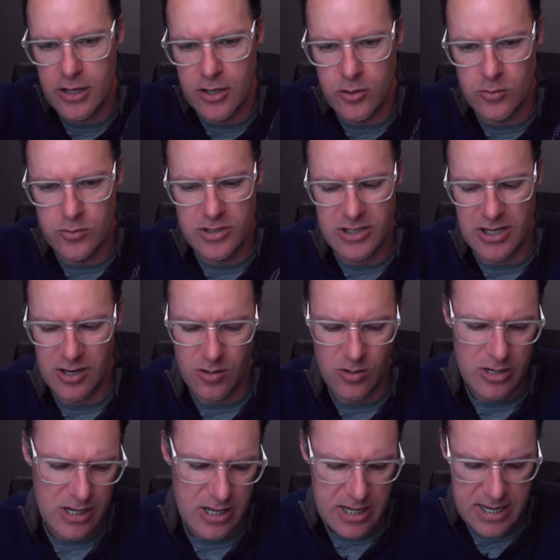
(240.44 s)
those.
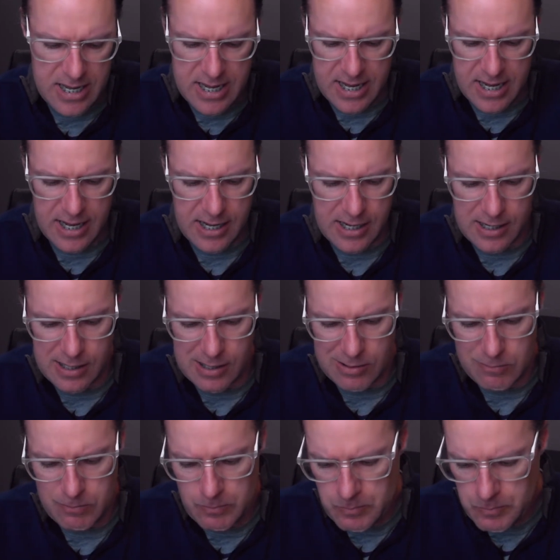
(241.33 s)
So,
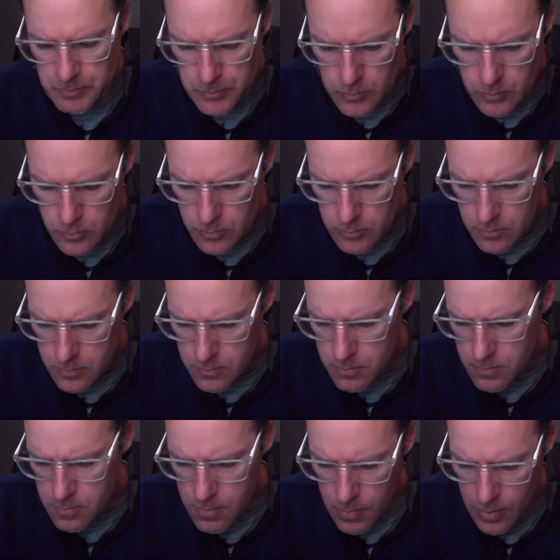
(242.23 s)
um,
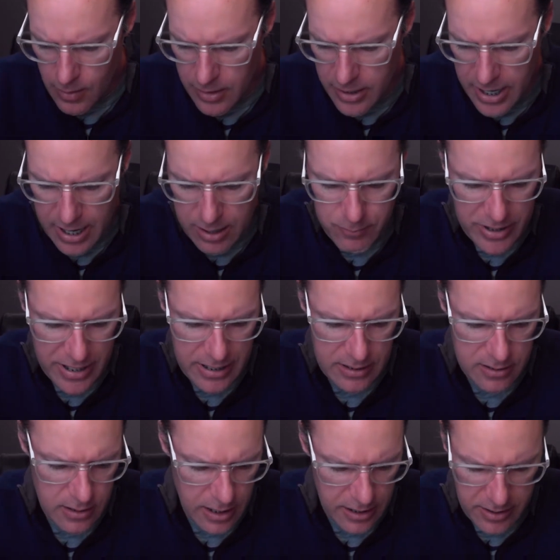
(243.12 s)
yeah,
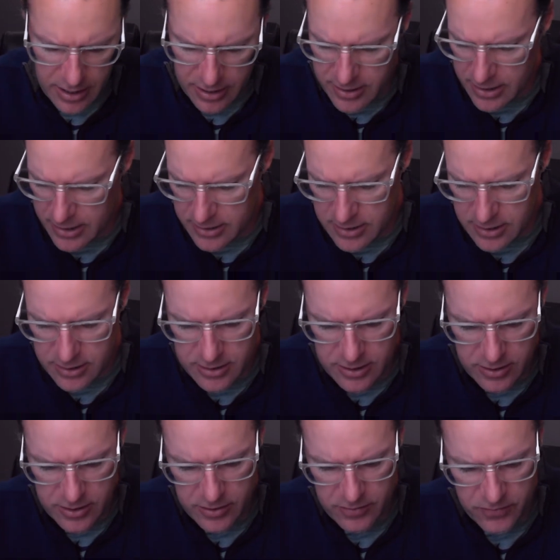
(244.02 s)
man, I, I think the,
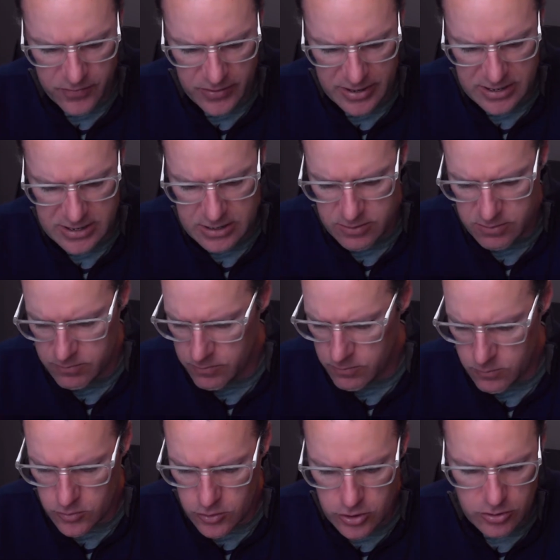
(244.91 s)
the, fits
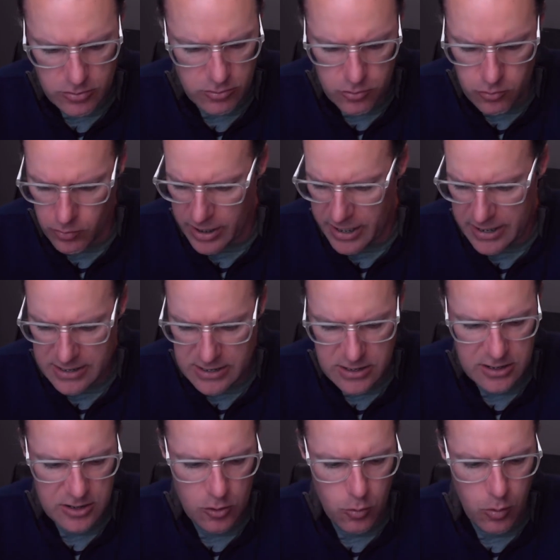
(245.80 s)
great.
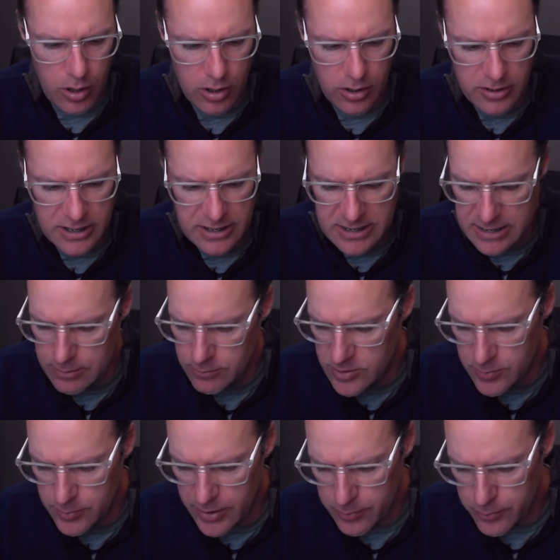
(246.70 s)
The quality
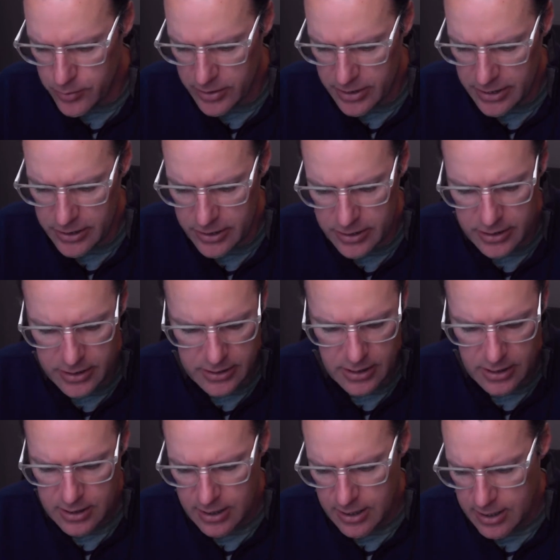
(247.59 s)
seems to be pretty
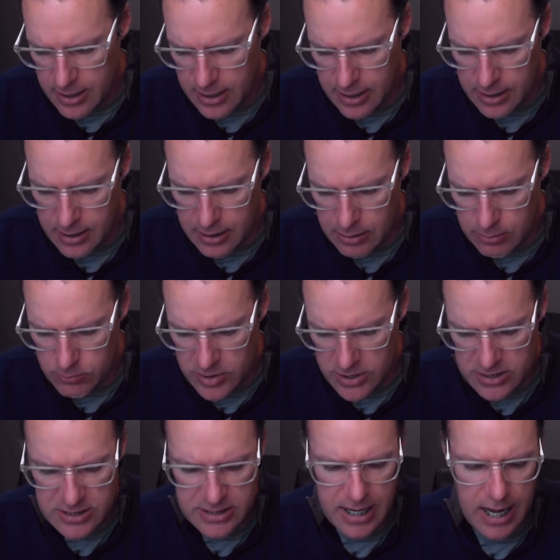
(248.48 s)
good. Um,
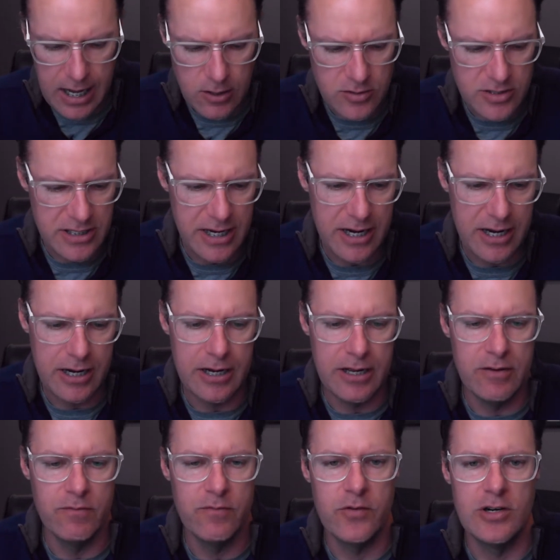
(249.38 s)
the style's there,
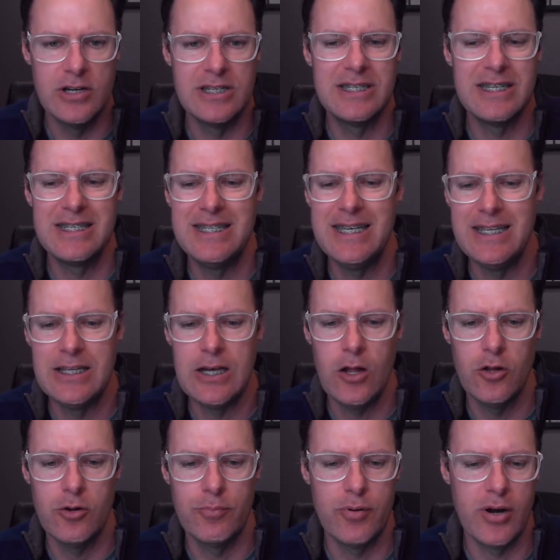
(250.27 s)
and for a
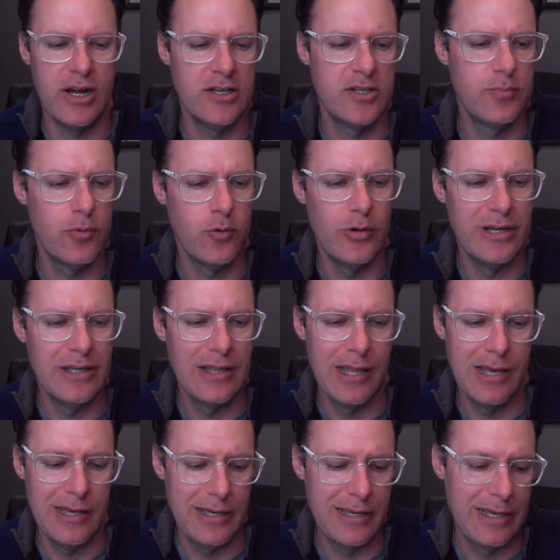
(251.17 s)
$16 price point,
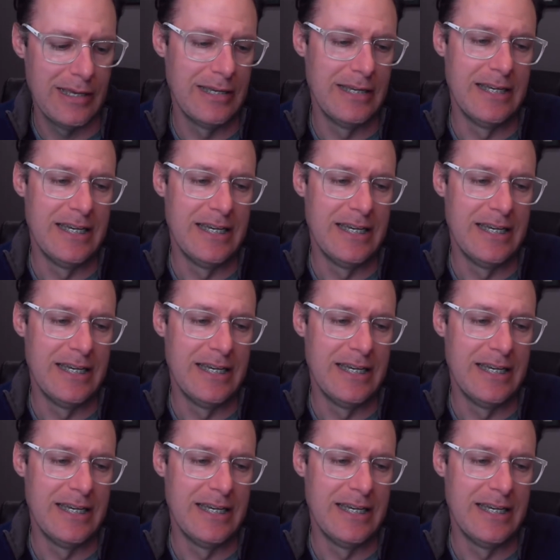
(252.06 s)
like